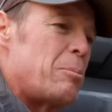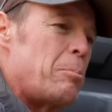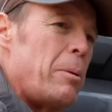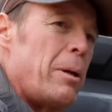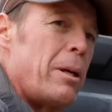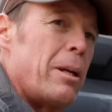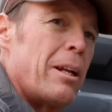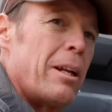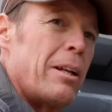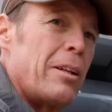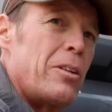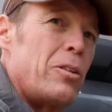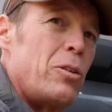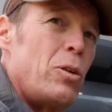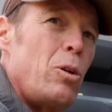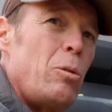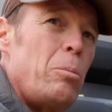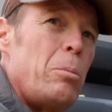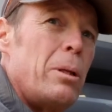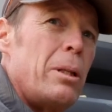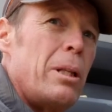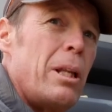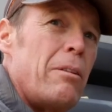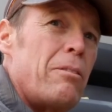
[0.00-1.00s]
being on the
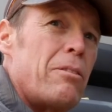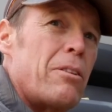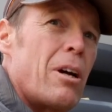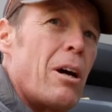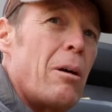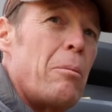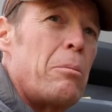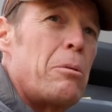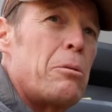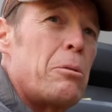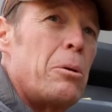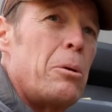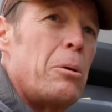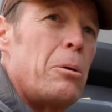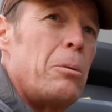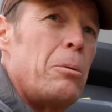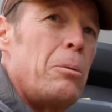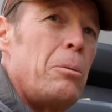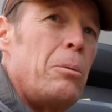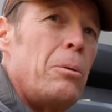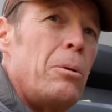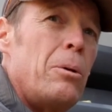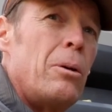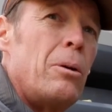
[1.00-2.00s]
tubing, they've come
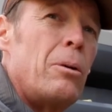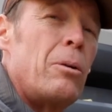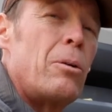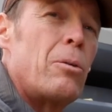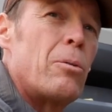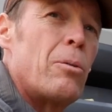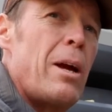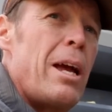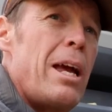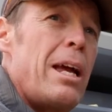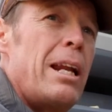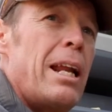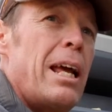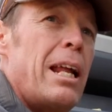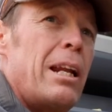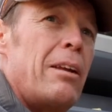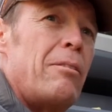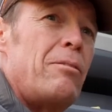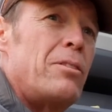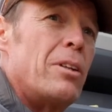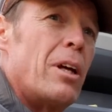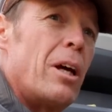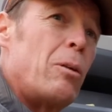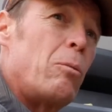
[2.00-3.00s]
through great and
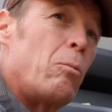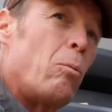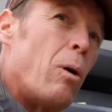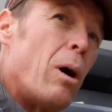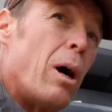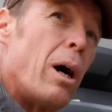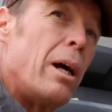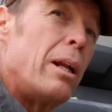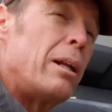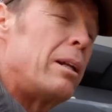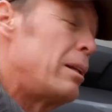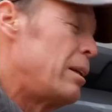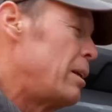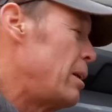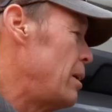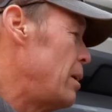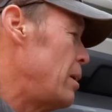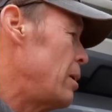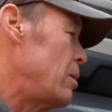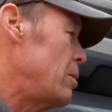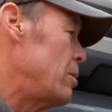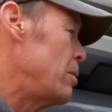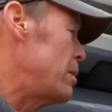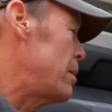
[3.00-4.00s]
have done what
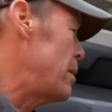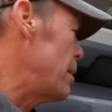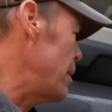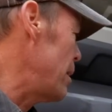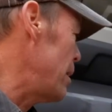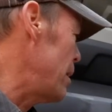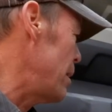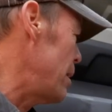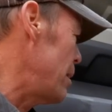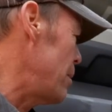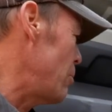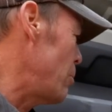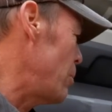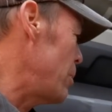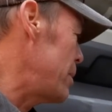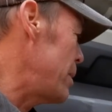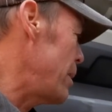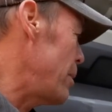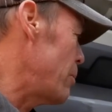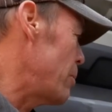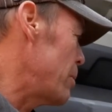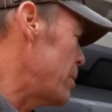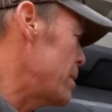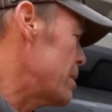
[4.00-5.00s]

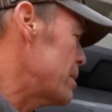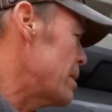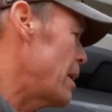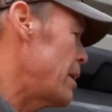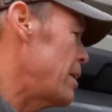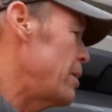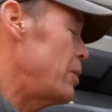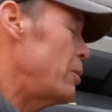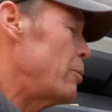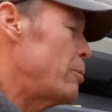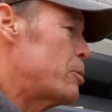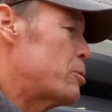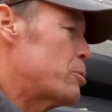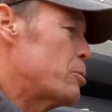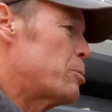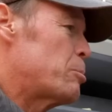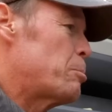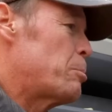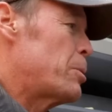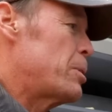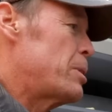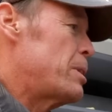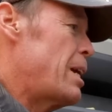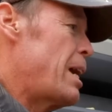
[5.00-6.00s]
they were designed to do, which was
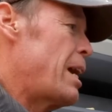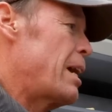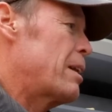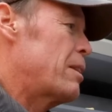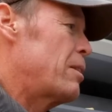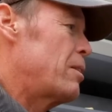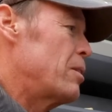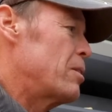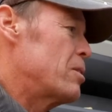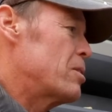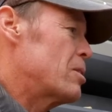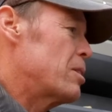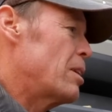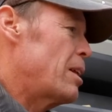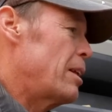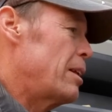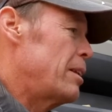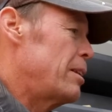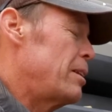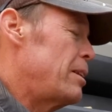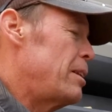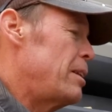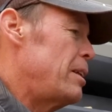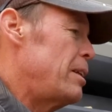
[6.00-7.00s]
protect
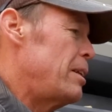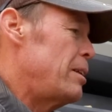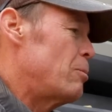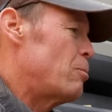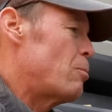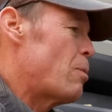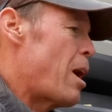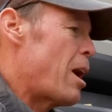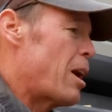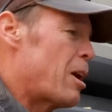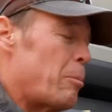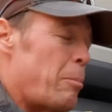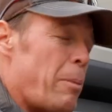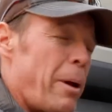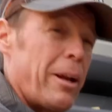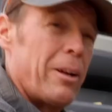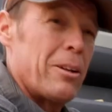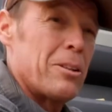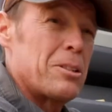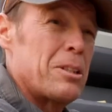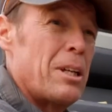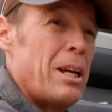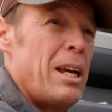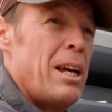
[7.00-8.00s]
the rocker
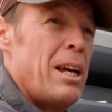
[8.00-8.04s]
panels.